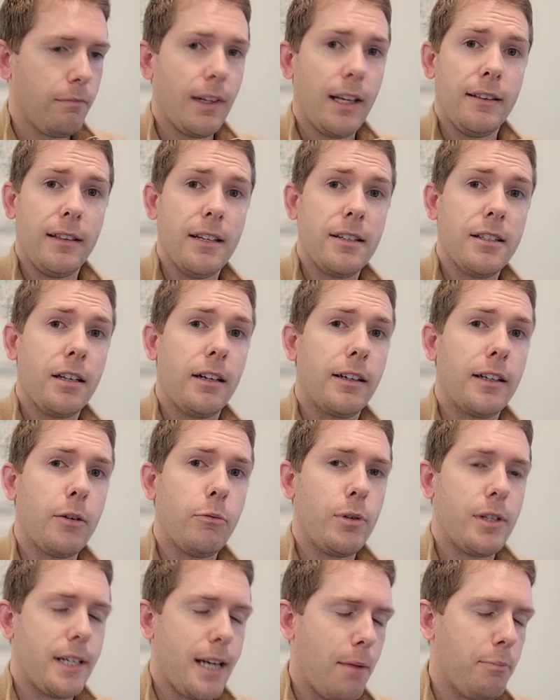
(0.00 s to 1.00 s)
This target
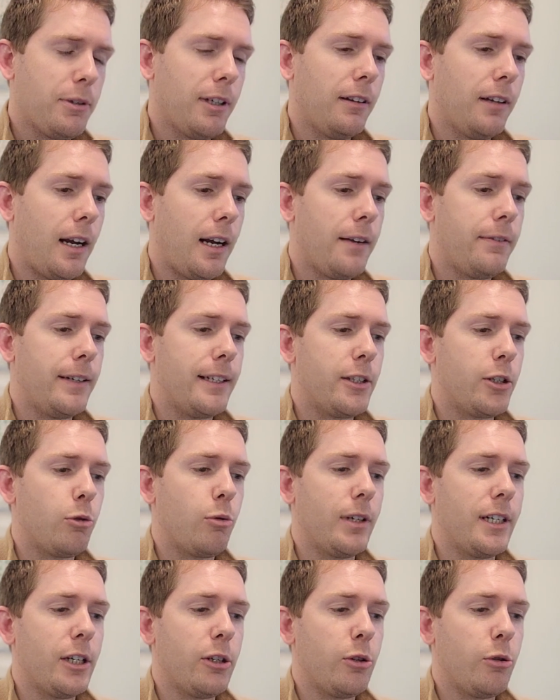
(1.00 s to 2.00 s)
was kept alive in
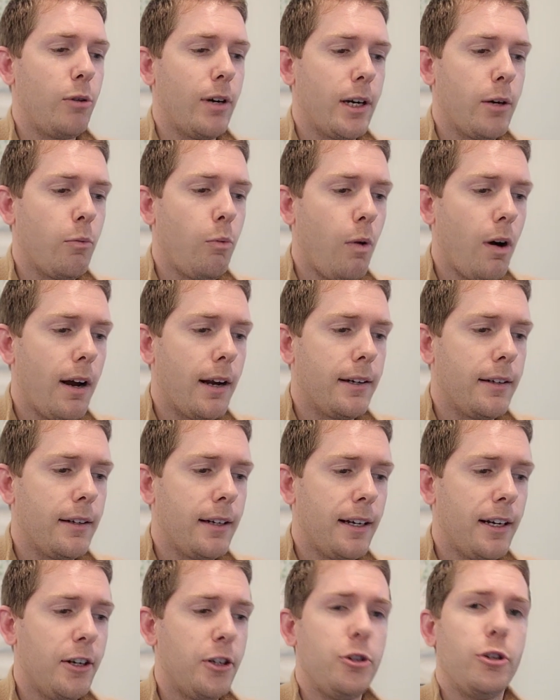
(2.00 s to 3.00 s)
2021
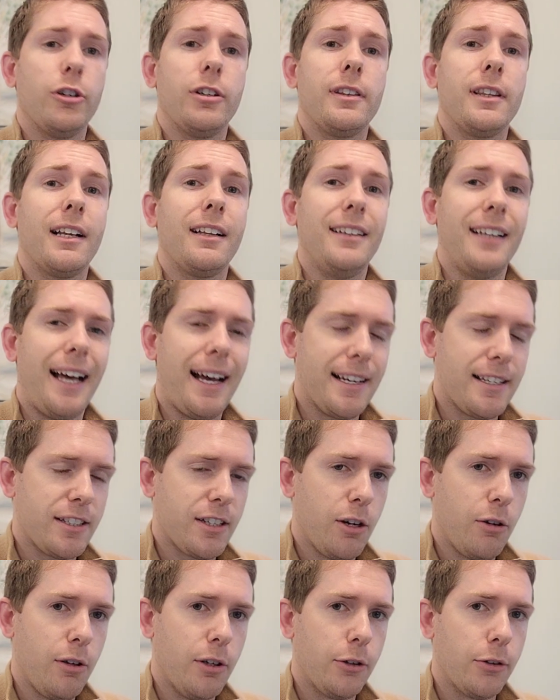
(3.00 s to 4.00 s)
during the
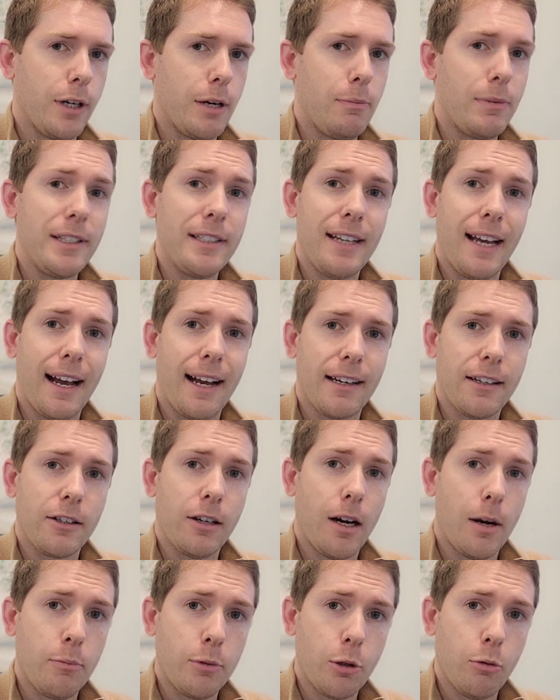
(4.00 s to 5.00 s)
Glasgow Agreement at
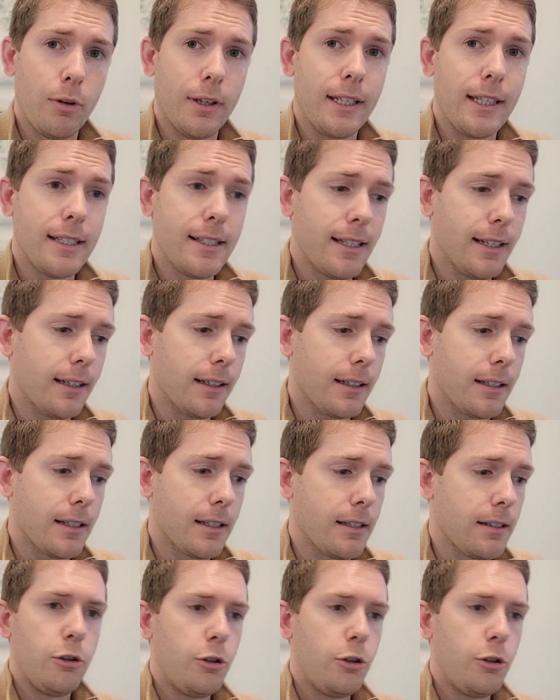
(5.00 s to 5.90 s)
COP26.